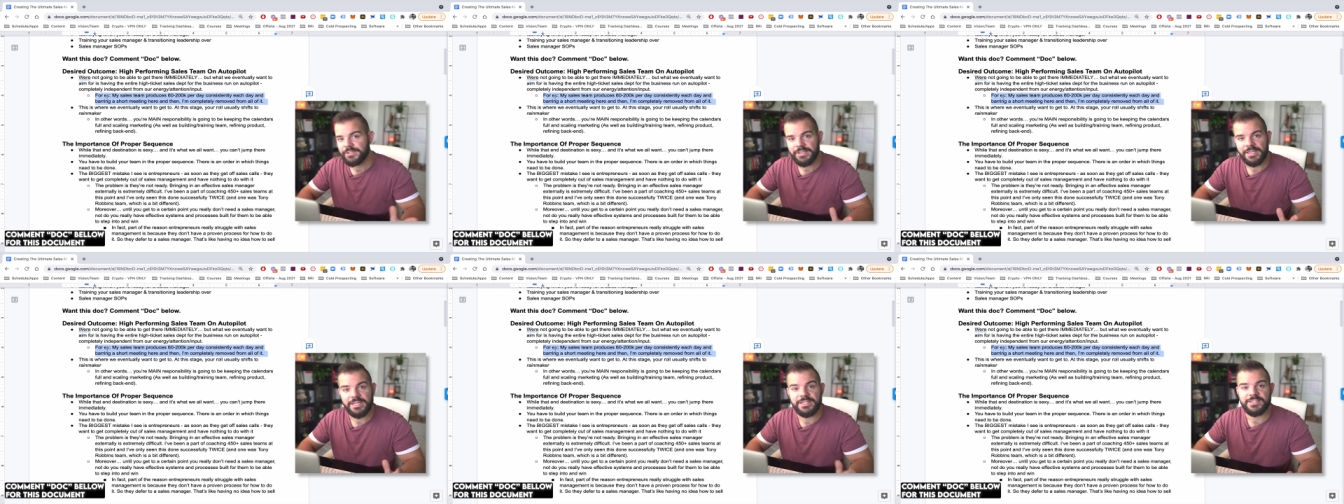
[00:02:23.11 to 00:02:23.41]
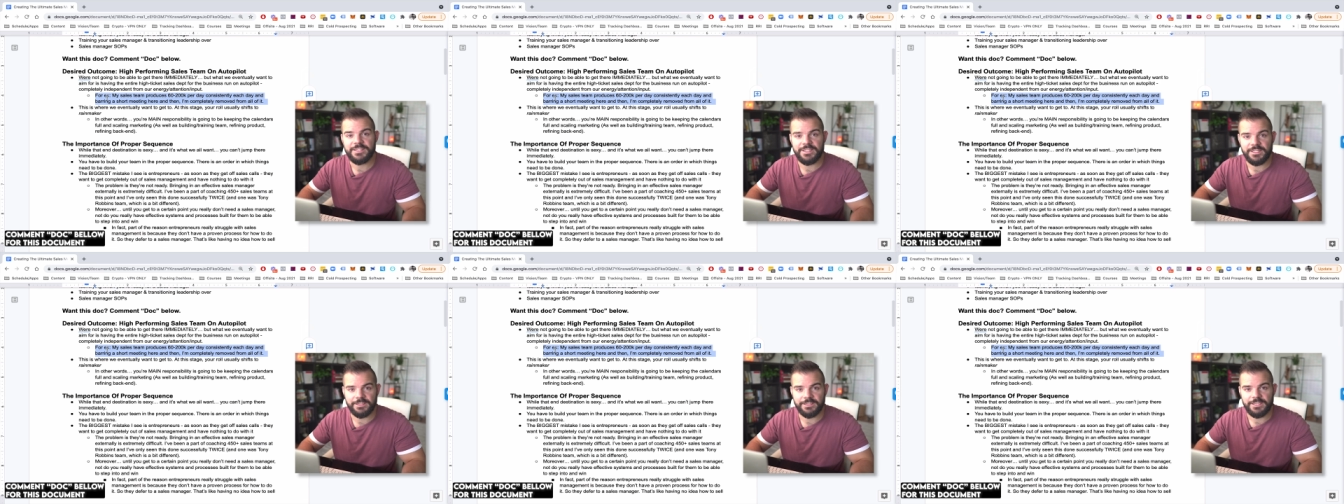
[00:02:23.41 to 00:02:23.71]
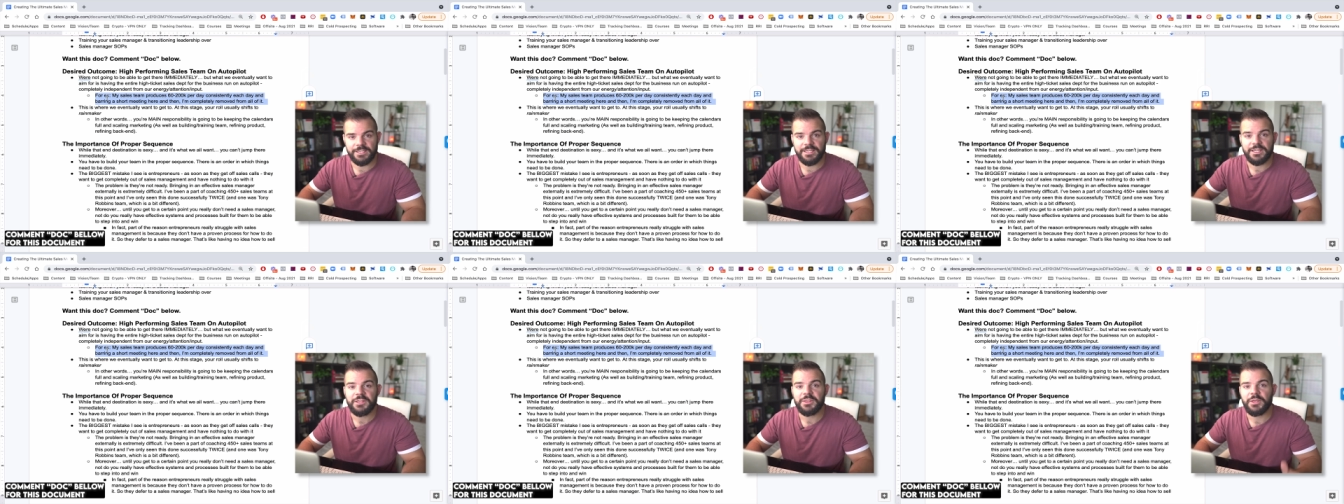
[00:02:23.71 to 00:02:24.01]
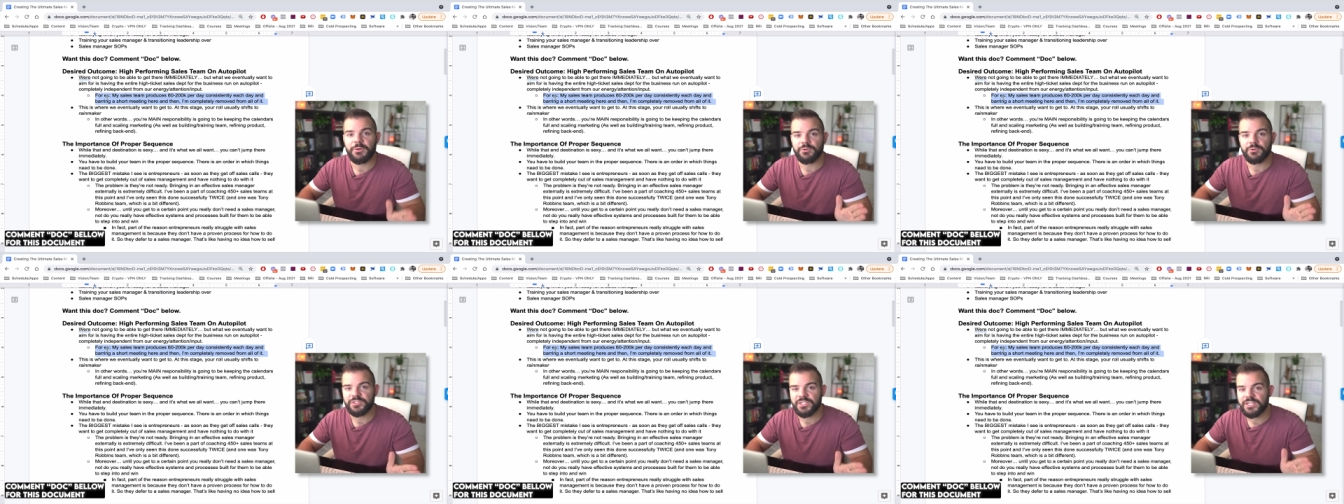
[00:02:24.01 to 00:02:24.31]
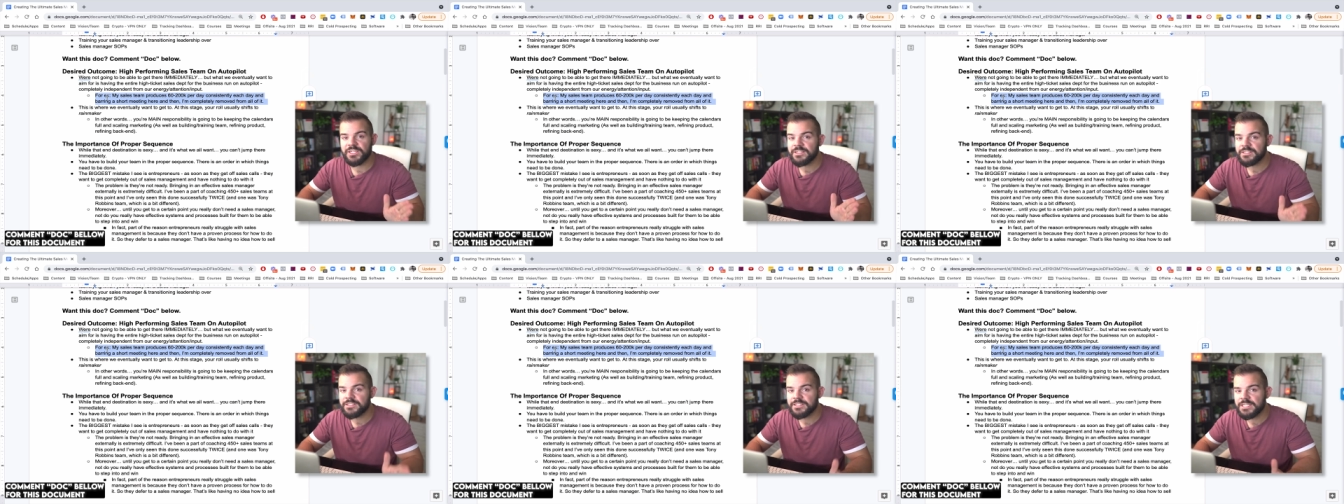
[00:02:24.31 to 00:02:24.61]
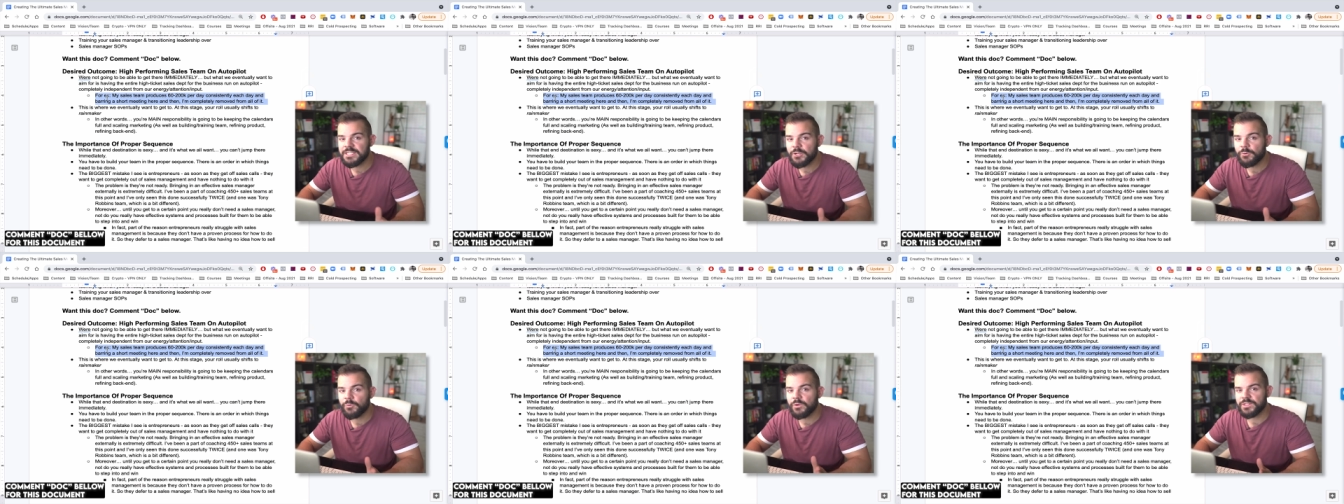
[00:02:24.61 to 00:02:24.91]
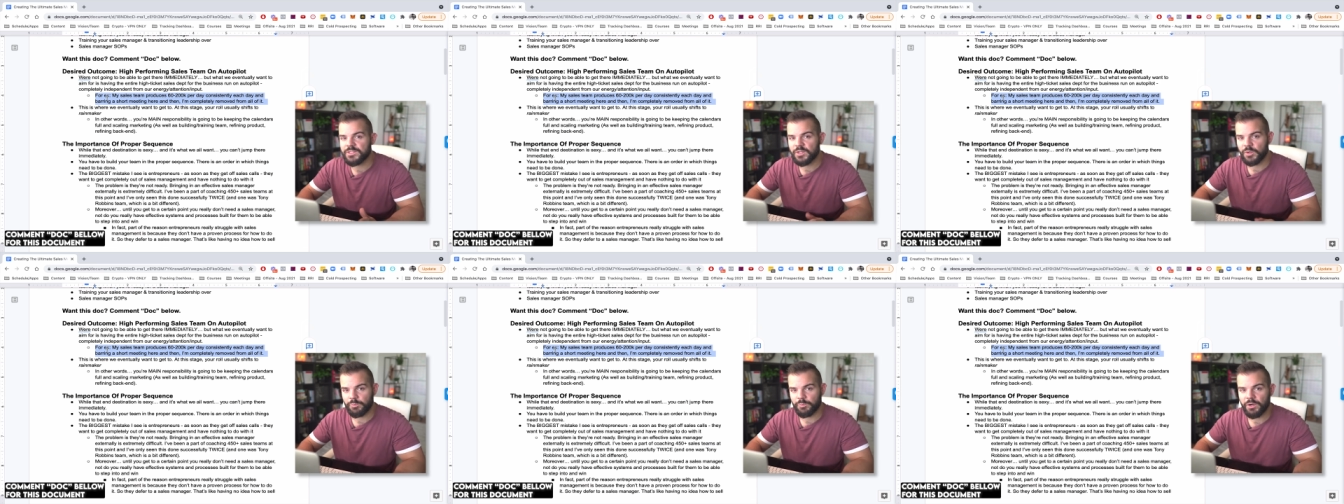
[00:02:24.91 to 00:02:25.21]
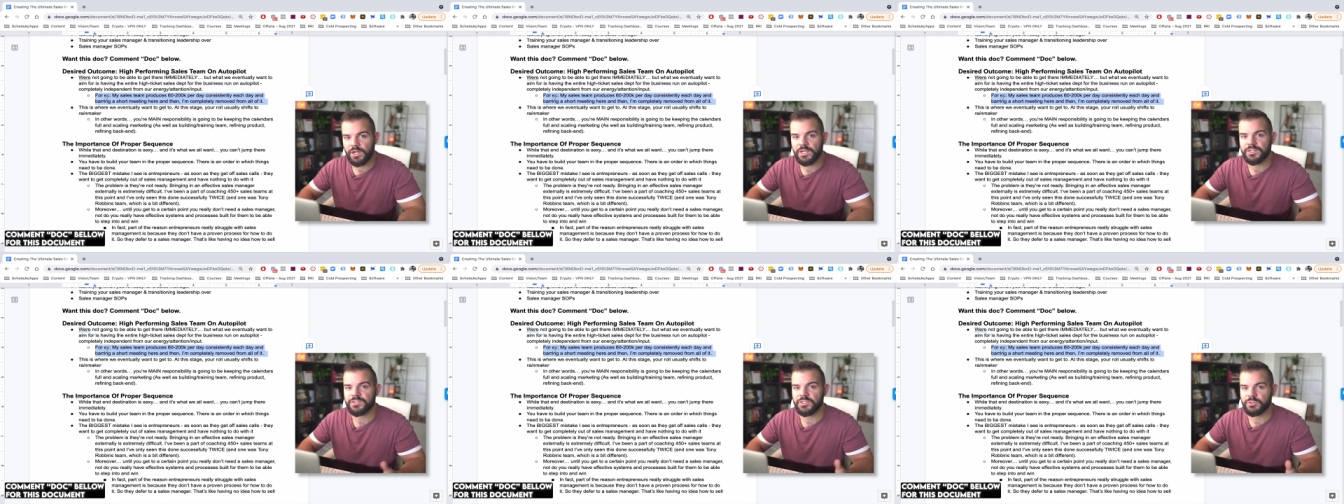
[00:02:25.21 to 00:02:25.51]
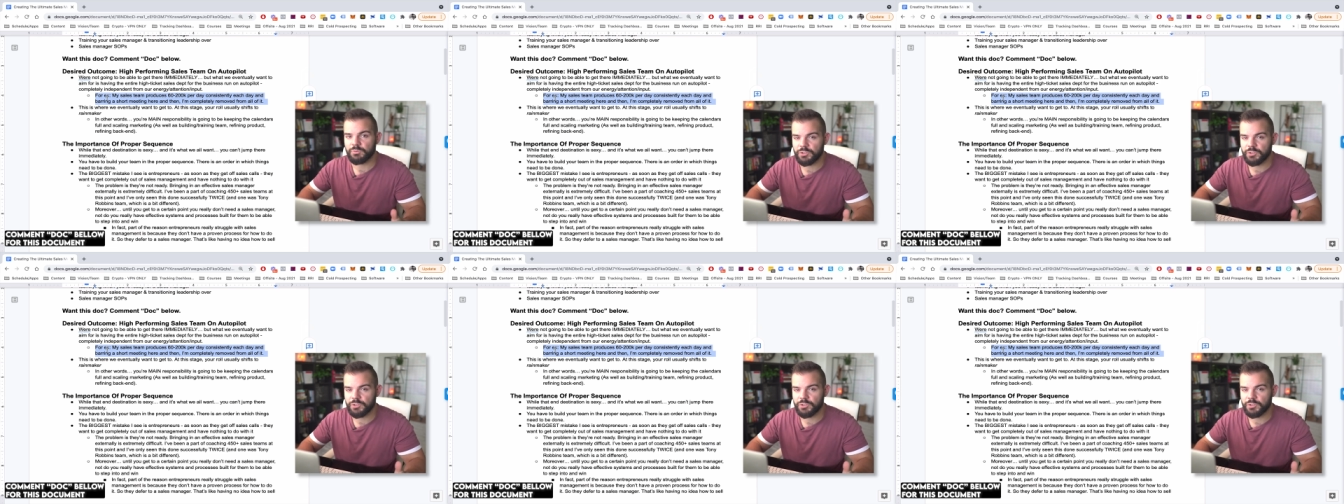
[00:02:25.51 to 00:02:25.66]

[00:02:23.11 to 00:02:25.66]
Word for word: instantly, there was a sequence and a process,